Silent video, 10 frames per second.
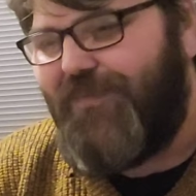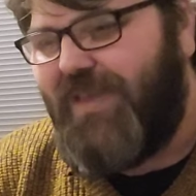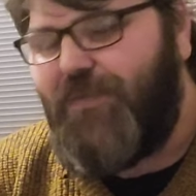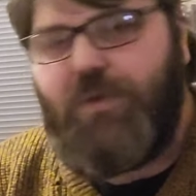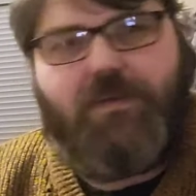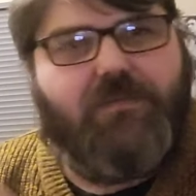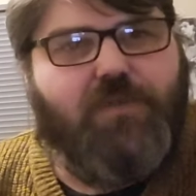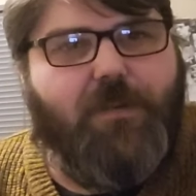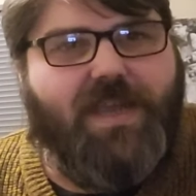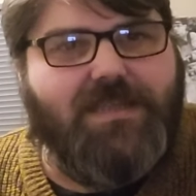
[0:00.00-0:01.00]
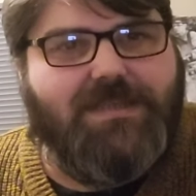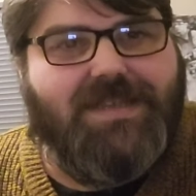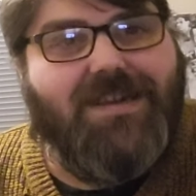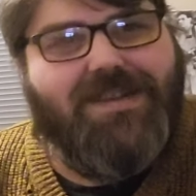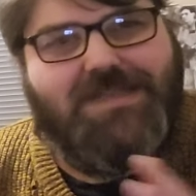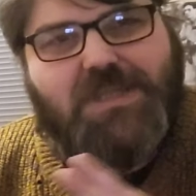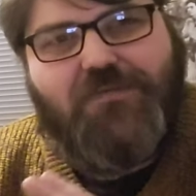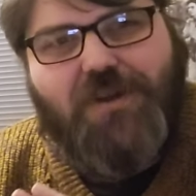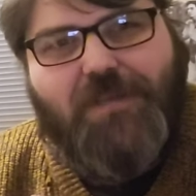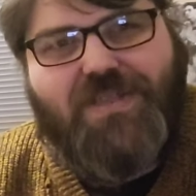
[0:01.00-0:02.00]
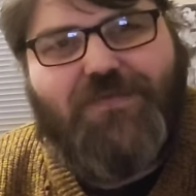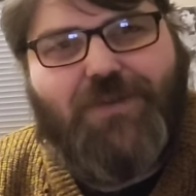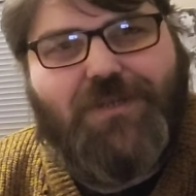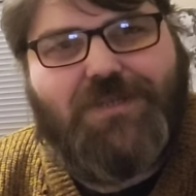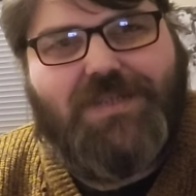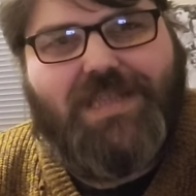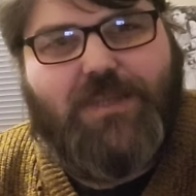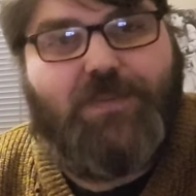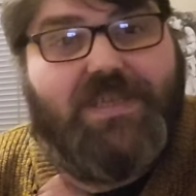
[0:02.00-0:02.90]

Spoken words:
If you're romance, I'd like to see a romance version of this.